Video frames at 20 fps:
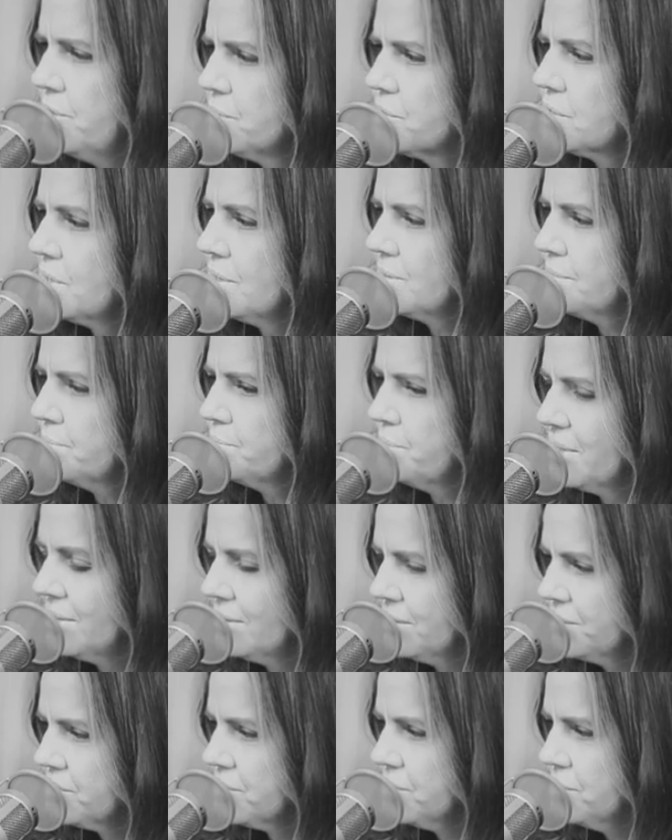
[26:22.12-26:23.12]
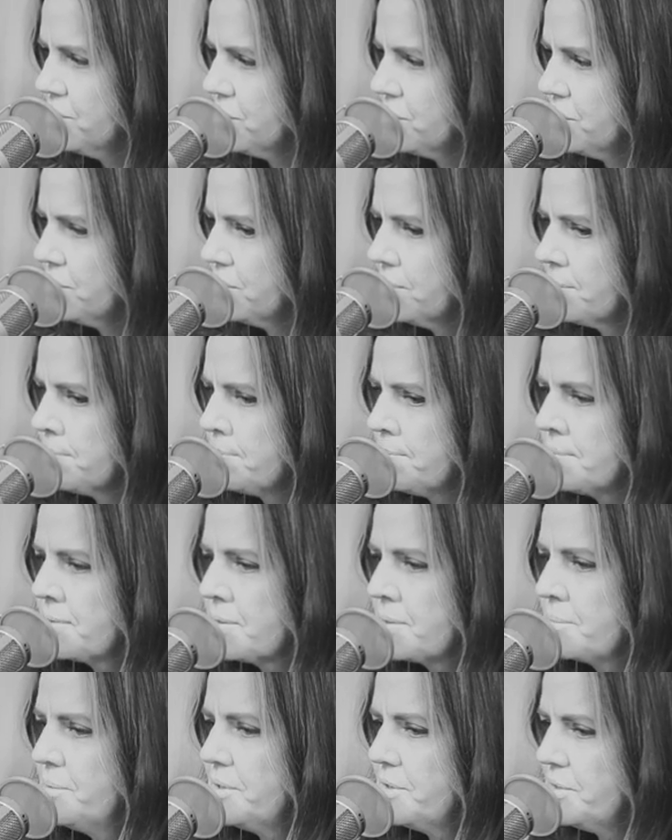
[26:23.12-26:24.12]
used to being listened to,
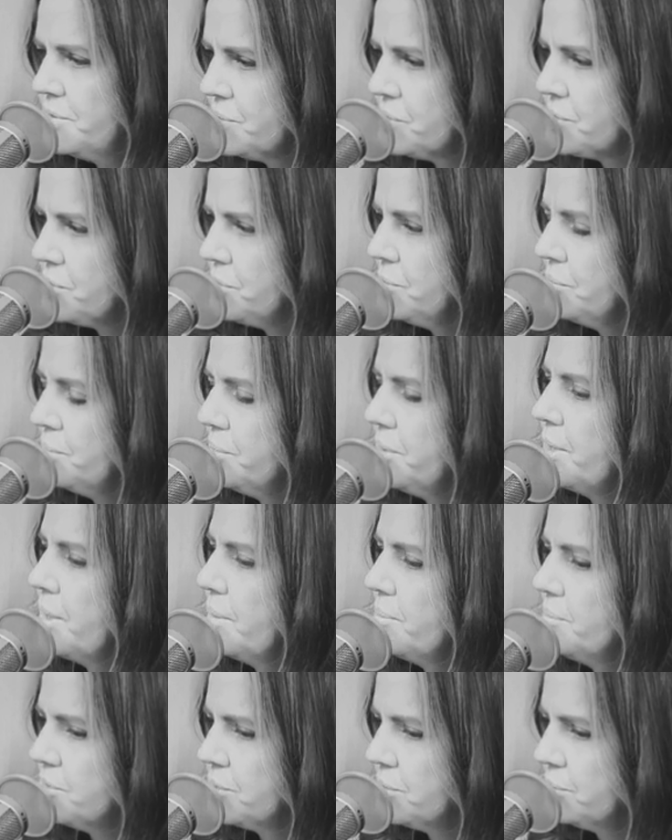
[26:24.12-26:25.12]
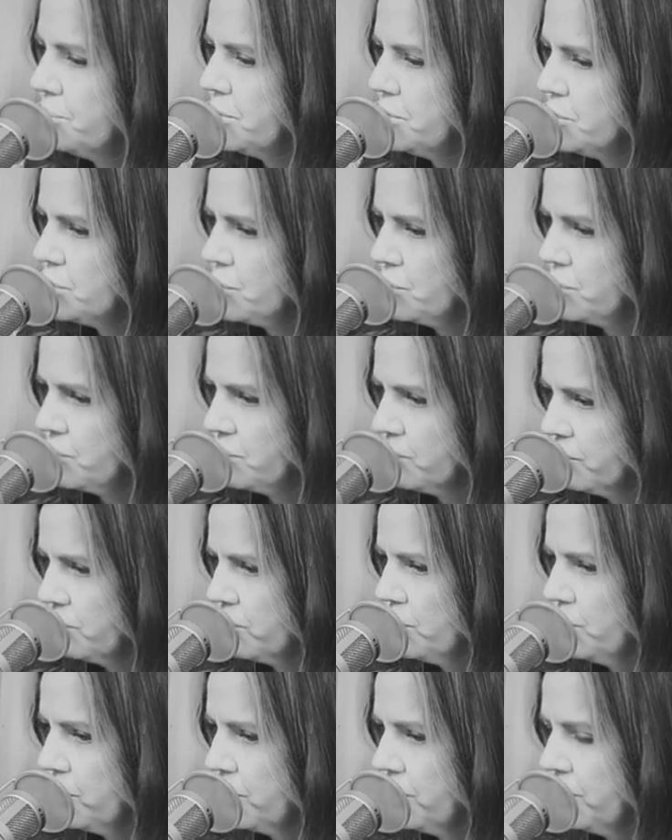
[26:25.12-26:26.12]
being used to being able to put your,
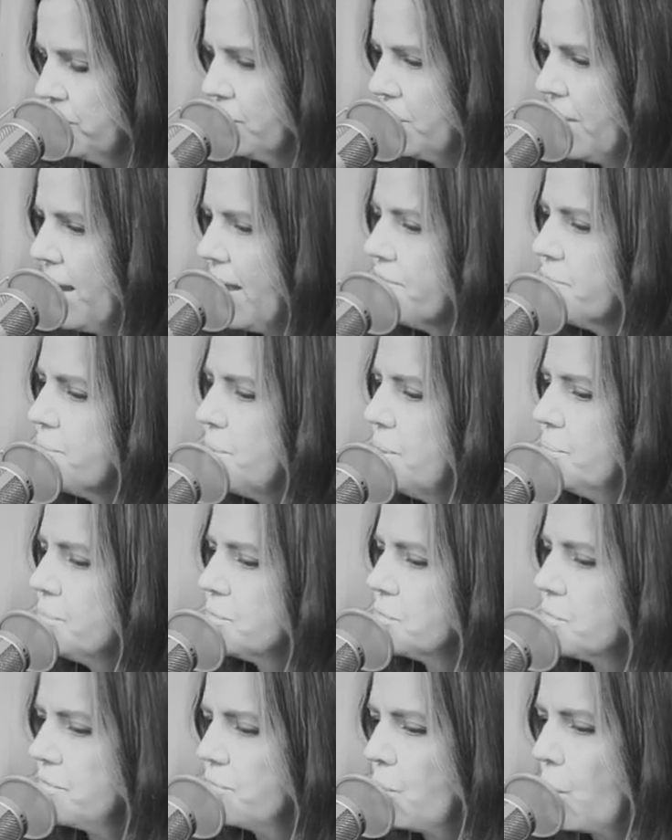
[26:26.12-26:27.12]
your you know, have people sort of